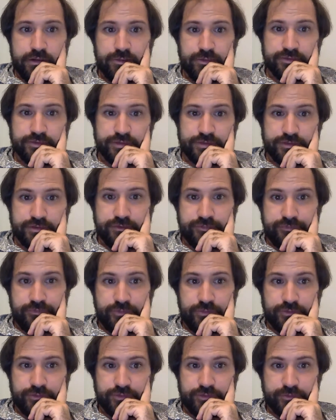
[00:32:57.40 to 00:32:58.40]
Resistive
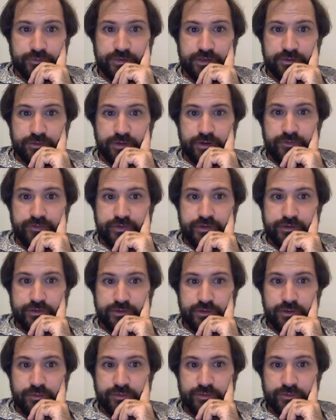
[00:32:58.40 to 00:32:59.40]
forces may drive head
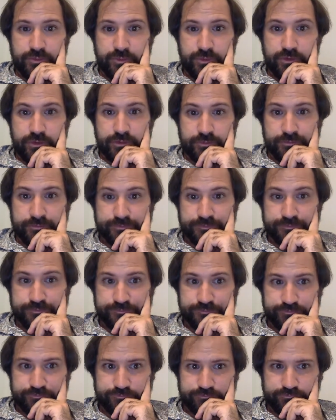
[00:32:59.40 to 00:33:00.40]
shape as well,
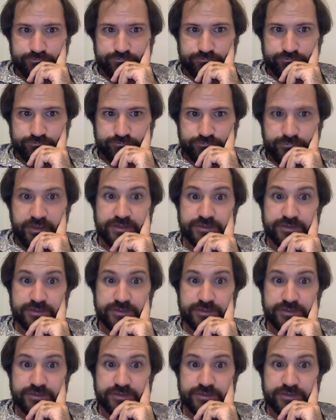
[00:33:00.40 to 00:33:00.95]
as